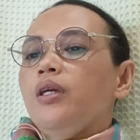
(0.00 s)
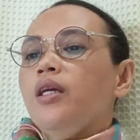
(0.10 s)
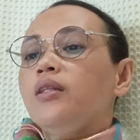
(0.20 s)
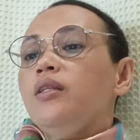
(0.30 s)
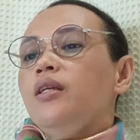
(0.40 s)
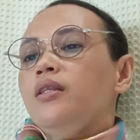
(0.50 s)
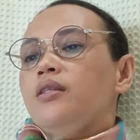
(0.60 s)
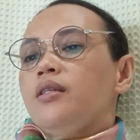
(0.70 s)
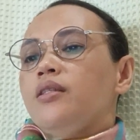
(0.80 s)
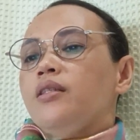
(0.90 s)
It
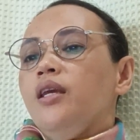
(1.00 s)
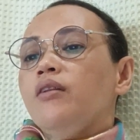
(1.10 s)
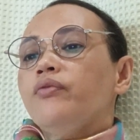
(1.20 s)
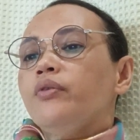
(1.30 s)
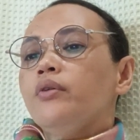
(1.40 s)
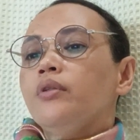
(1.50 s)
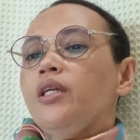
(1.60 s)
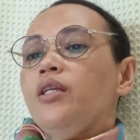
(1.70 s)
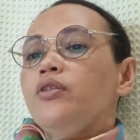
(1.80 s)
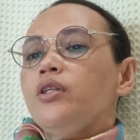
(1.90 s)
needs a skillful
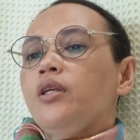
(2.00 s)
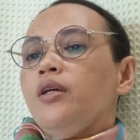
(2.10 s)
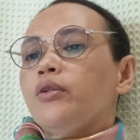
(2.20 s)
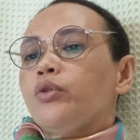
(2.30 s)
engineer